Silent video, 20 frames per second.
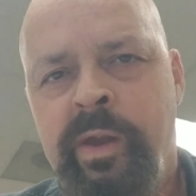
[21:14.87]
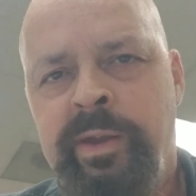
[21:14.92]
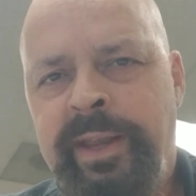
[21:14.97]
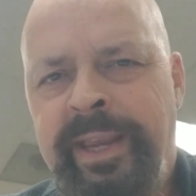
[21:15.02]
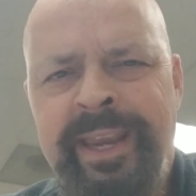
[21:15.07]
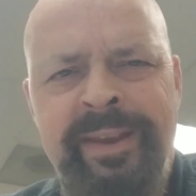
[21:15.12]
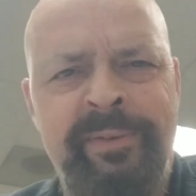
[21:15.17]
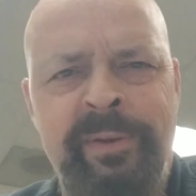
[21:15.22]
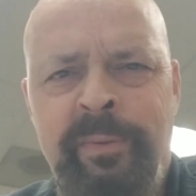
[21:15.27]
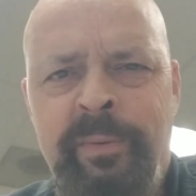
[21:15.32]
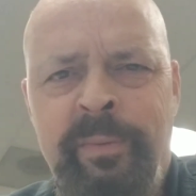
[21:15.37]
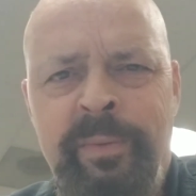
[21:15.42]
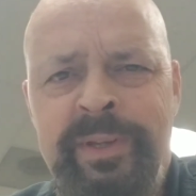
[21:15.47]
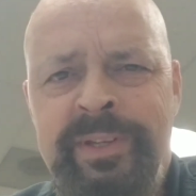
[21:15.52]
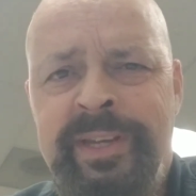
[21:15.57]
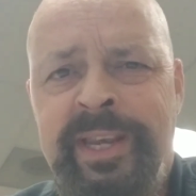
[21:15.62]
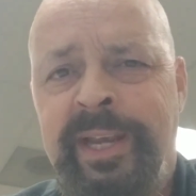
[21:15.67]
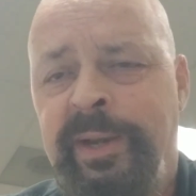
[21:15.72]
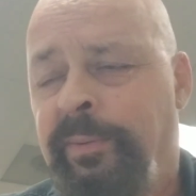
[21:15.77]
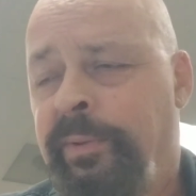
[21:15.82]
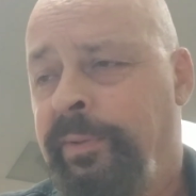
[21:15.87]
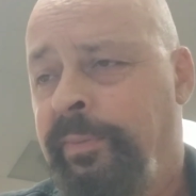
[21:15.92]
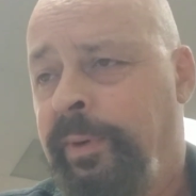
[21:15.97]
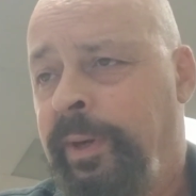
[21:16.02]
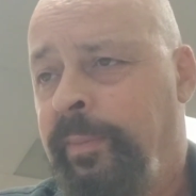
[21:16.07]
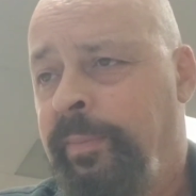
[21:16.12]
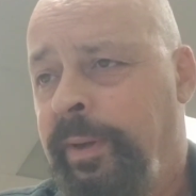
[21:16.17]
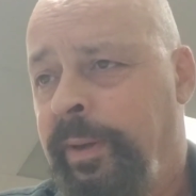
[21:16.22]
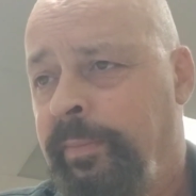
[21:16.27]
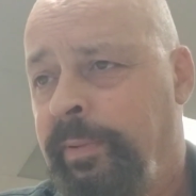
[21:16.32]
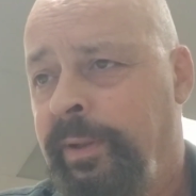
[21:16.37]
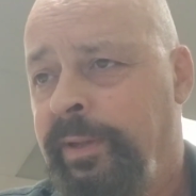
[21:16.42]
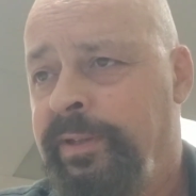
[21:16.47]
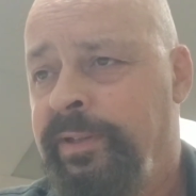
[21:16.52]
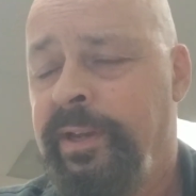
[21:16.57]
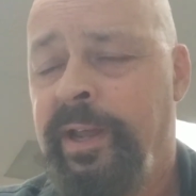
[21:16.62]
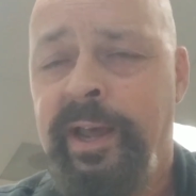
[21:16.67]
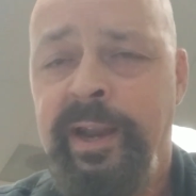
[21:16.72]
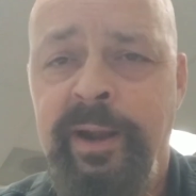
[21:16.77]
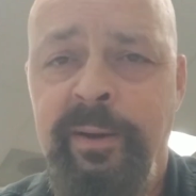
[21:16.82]
Even when we sing it with 3 people, it's
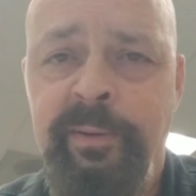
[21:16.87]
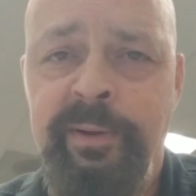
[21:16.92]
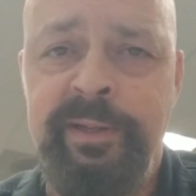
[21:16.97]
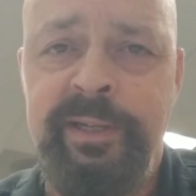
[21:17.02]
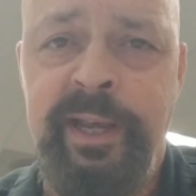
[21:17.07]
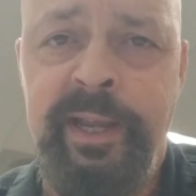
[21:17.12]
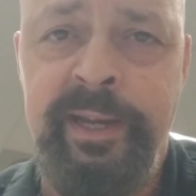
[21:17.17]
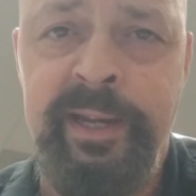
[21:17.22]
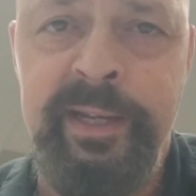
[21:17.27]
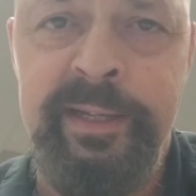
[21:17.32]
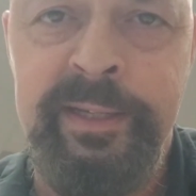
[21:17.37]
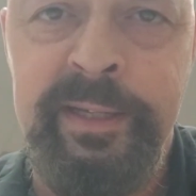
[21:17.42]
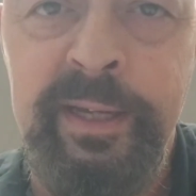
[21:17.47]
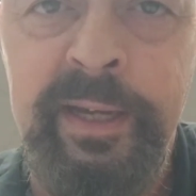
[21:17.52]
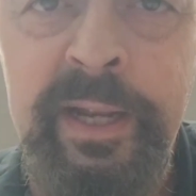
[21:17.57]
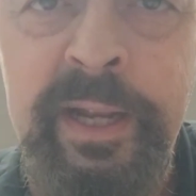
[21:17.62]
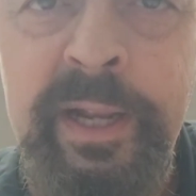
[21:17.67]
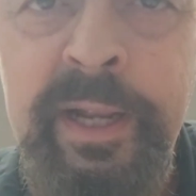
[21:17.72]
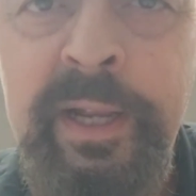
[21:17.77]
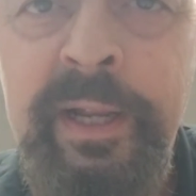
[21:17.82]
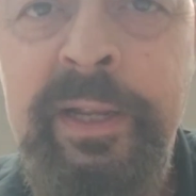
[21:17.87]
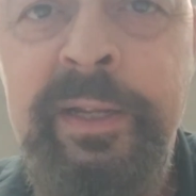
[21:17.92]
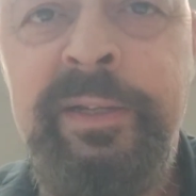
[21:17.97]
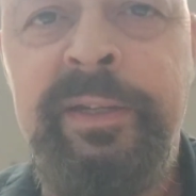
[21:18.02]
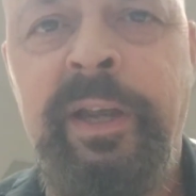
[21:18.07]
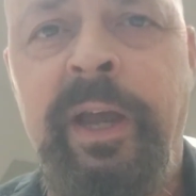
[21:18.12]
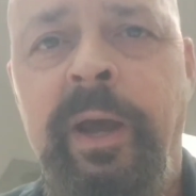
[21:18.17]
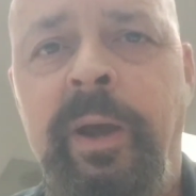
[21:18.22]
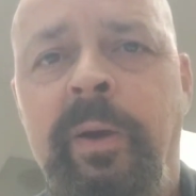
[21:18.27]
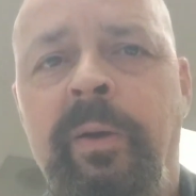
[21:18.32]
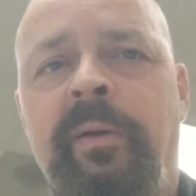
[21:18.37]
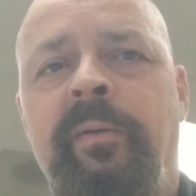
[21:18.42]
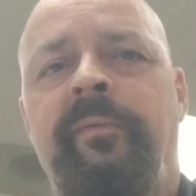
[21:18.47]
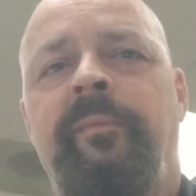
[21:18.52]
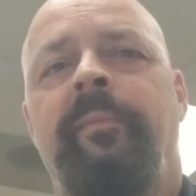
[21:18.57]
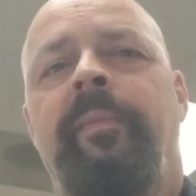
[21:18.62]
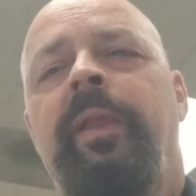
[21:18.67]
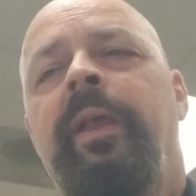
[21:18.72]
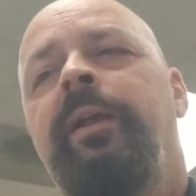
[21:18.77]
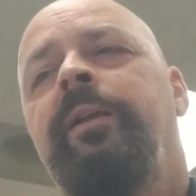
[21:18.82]
not always that easy. So,
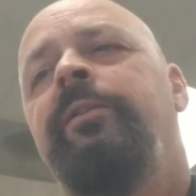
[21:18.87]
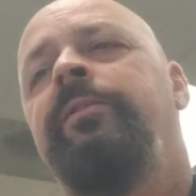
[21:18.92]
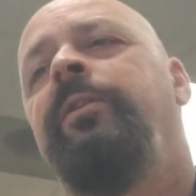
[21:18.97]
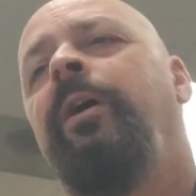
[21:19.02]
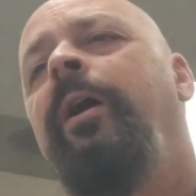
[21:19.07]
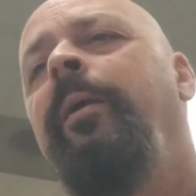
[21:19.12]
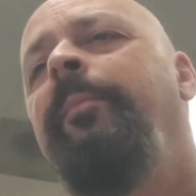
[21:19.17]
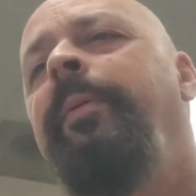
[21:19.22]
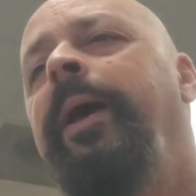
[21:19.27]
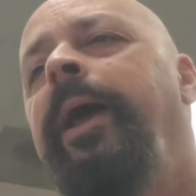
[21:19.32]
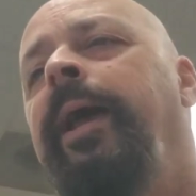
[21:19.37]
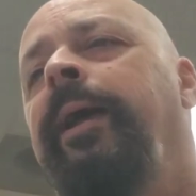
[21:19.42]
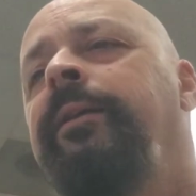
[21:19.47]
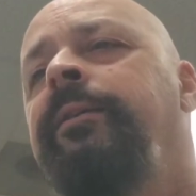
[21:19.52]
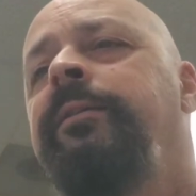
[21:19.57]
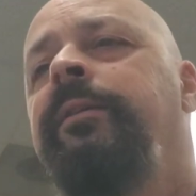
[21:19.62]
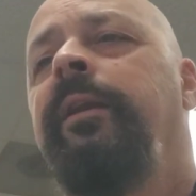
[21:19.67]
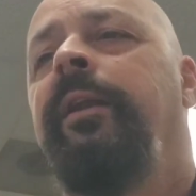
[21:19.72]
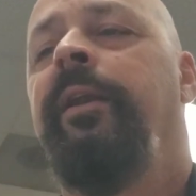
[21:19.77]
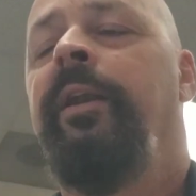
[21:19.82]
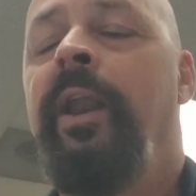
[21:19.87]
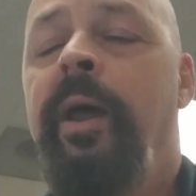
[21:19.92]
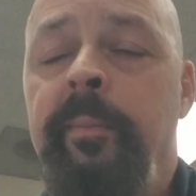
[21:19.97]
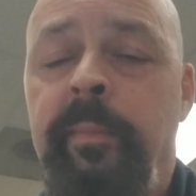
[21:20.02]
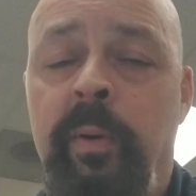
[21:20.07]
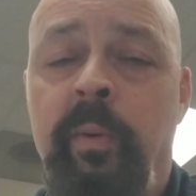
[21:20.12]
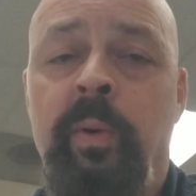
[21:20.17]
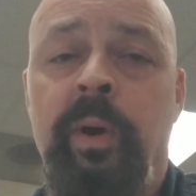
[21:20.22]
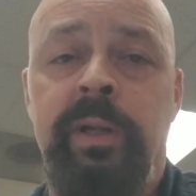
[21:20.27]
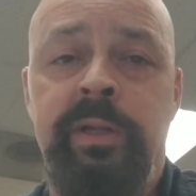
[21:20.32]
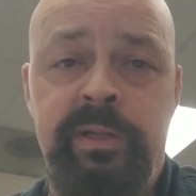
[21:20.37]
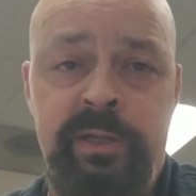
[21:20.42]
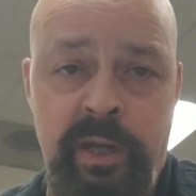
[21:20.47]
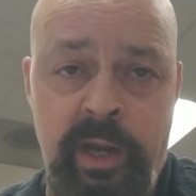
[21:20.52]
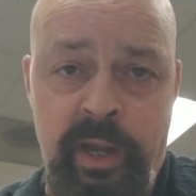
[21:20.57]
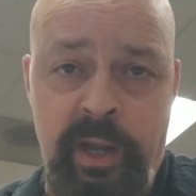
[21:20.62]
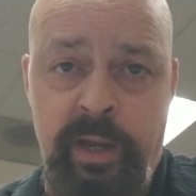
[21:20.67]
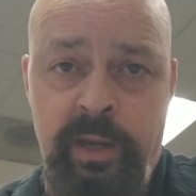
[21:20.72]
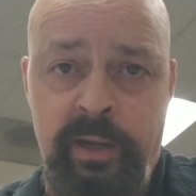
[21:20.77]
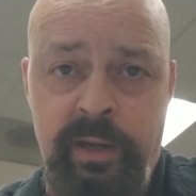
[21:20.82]
Sean Peck's number 1
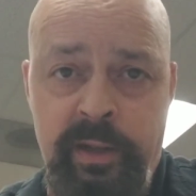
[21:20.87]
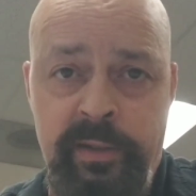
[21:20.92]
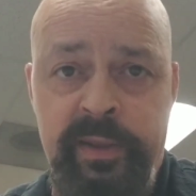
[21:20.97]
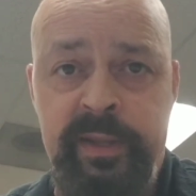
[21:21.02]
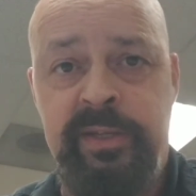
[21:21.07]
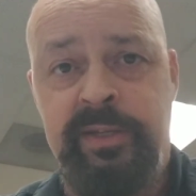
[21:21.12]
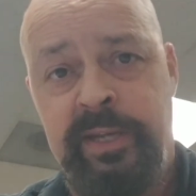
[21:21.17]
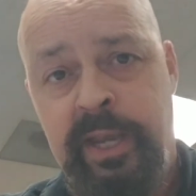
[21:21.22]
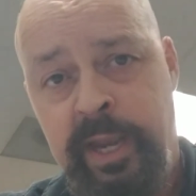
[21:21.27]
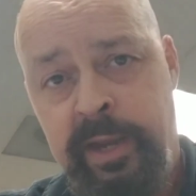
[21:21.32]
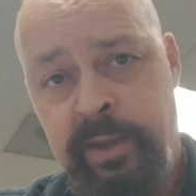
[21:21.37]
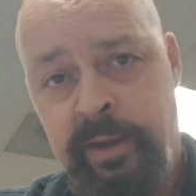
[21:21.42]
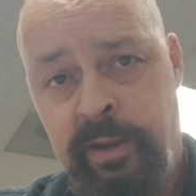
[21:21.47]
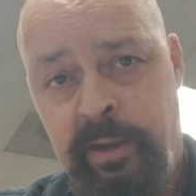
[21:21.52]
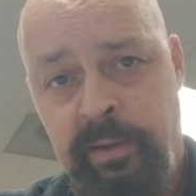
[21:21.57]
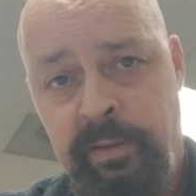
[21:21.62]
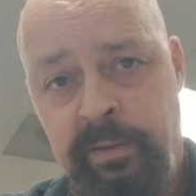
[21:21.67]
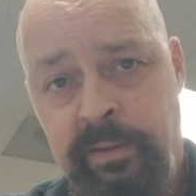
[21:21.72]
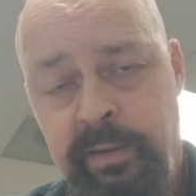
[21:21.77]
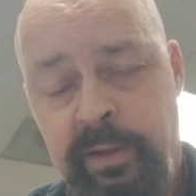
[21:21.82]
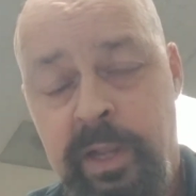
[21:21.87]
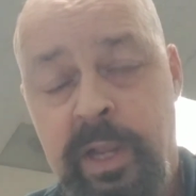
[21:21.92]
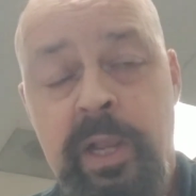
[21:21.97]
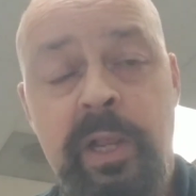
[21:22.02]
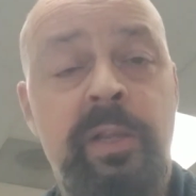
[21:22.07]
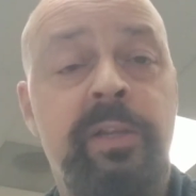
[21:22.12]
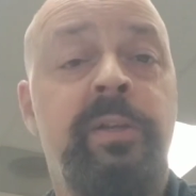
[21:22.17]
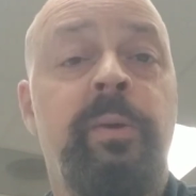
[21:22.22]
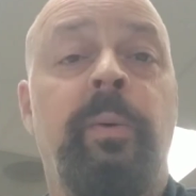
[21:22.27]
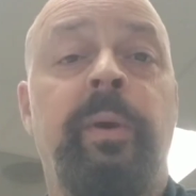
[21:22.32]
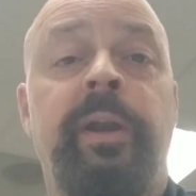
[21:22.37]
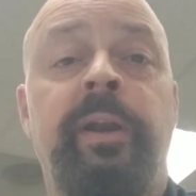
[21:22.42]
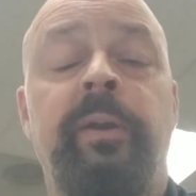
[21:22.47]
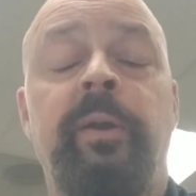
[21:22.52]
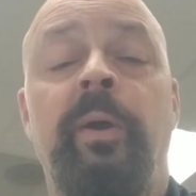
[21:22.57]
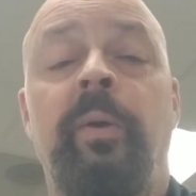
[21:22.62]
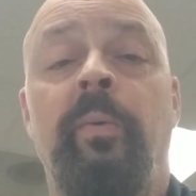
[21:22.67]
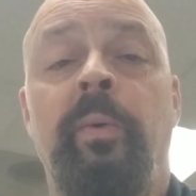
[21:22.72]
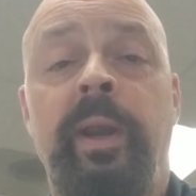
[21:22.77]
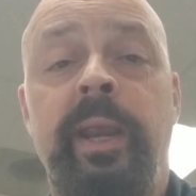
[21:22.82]
song, The Sentinel. So we're going to
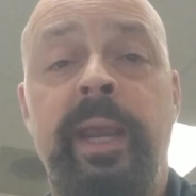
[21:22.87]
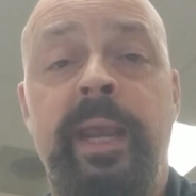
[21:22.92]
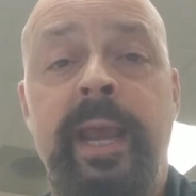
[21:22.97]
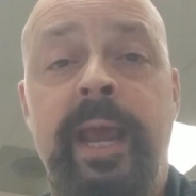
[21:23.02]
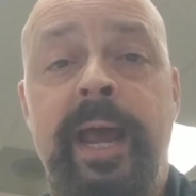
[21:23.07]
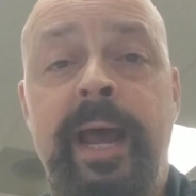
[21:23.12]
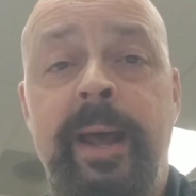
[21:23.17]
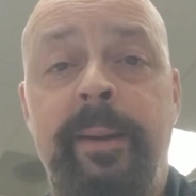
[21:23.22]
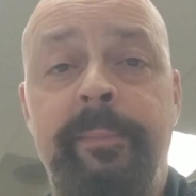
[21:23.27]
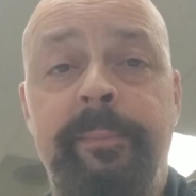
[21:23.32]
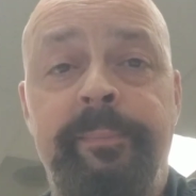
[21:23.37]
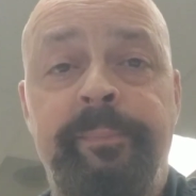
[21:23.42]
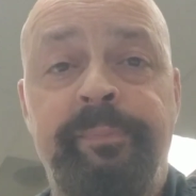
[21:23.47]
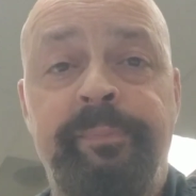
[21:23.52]
do a recap.